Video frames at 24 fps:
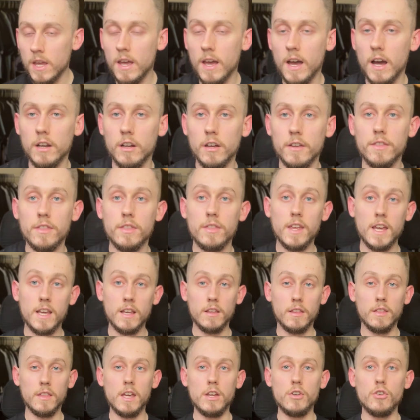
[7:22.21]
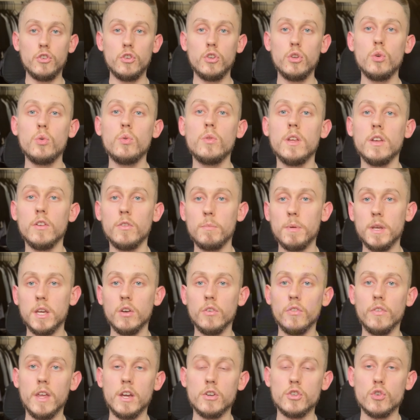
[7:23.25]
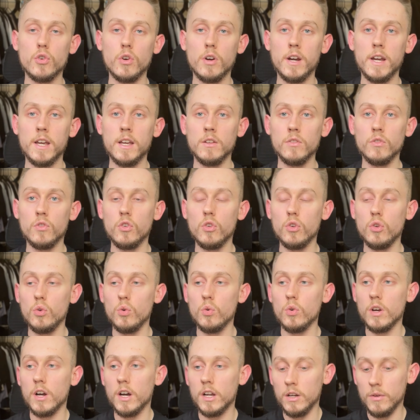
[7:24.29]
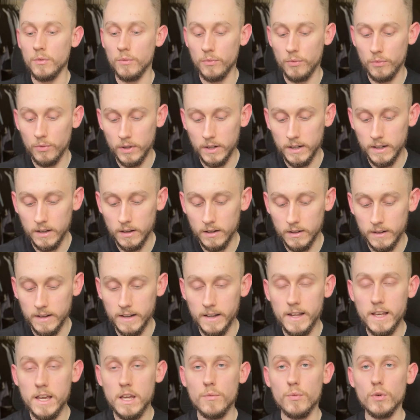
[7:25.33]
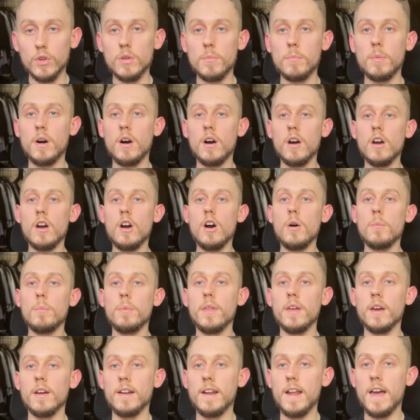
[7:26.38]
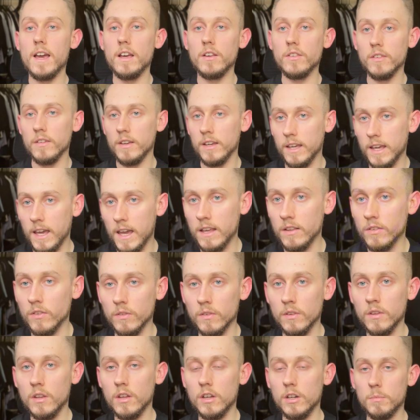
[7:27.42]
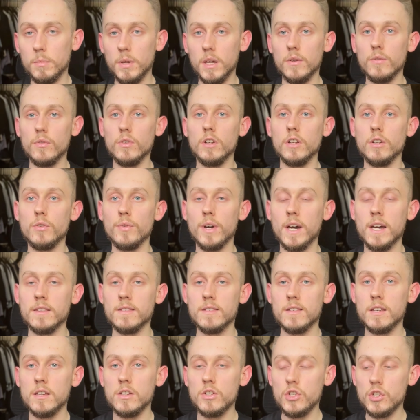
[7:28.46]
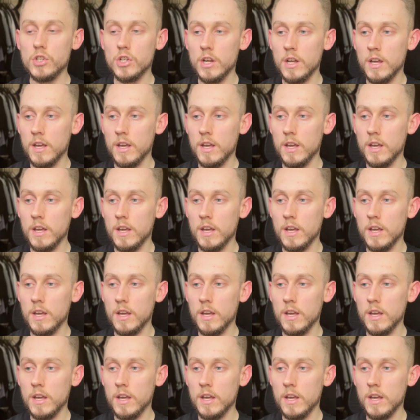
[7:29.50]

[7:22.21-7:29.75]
And I think they do this because they're trying to kind of lever the bar up their legs and gain a bit of an advantage.